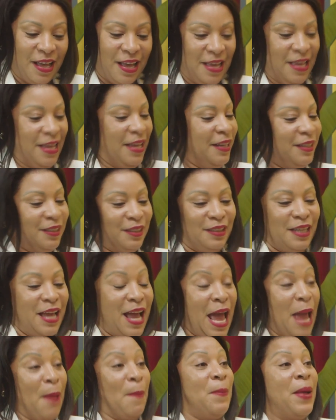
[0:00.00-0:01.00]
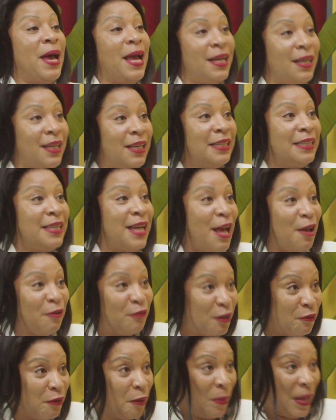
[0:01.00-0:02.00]
And I panicked. I've
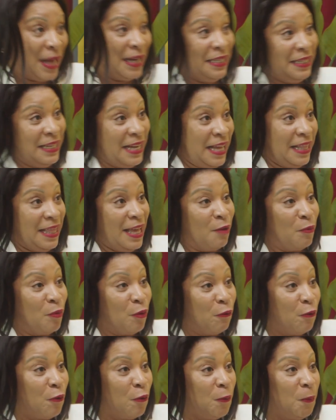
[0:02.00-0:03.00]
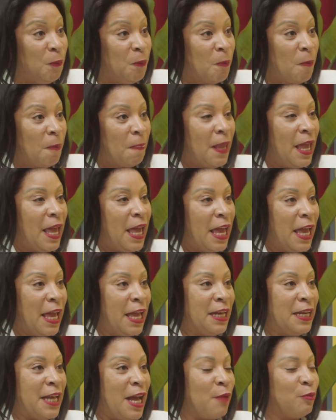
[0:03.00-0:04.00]
never panicked like that before.
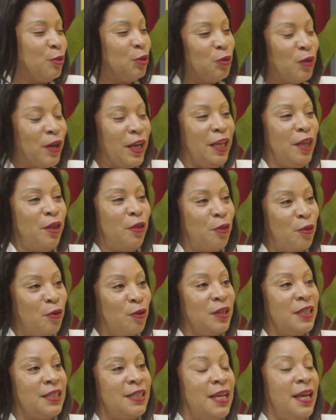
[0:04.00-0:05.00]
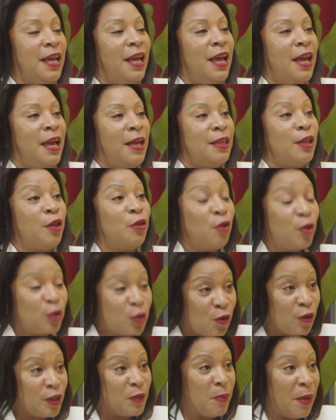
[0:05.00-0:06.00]
And I'm sure the thought
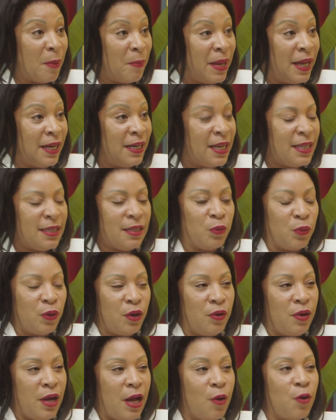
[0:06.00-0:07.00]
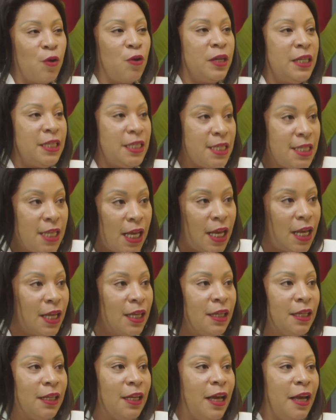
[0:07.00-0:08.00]
crossed my mind as in, well, I'll call in
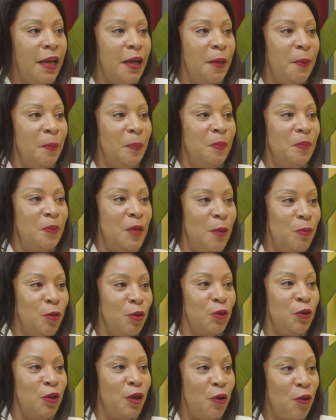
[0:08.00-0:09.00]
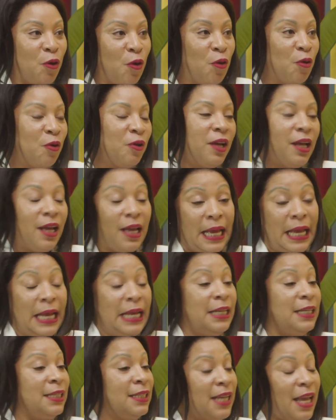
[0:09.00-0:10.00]
sick. I'm not going to go.
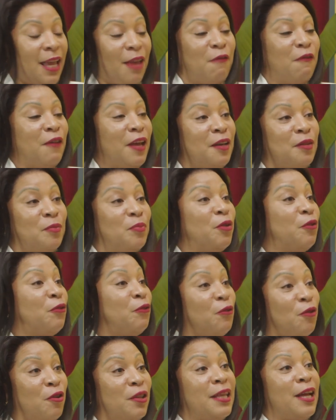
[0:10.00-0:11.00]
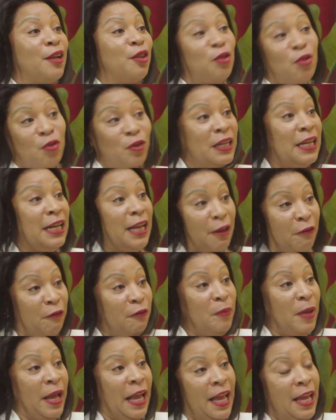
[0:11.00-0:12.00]
And even before that thought
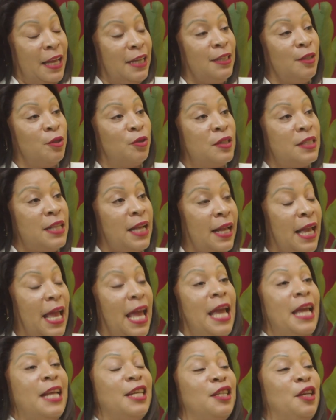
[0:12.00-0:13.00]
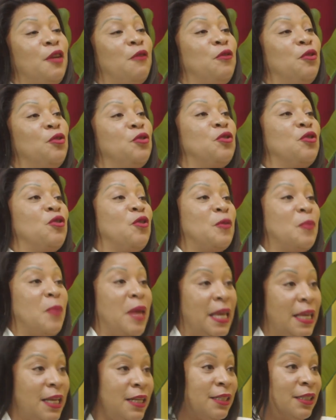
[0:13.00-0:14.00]
left my head, he was like, and if you do not
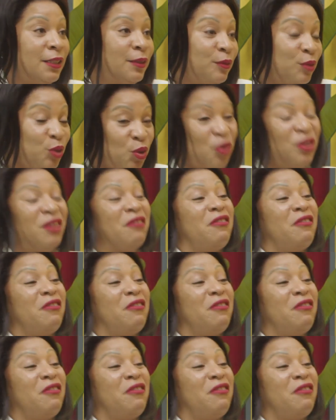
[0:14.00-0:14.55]
make it, don't